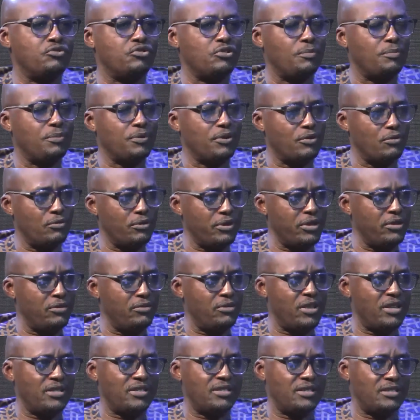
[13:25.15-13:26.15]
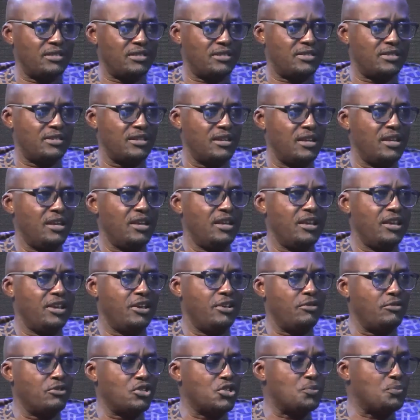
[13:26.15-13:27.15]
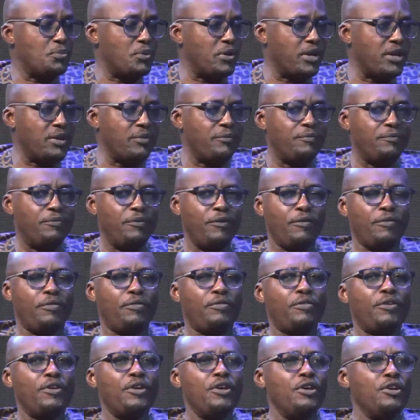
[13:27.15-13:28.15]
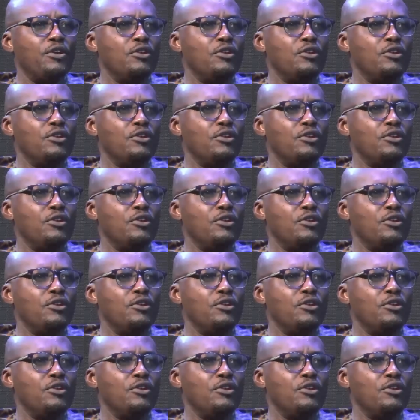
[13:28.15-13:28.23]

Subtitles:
tropical illnesses, you know, springing forth.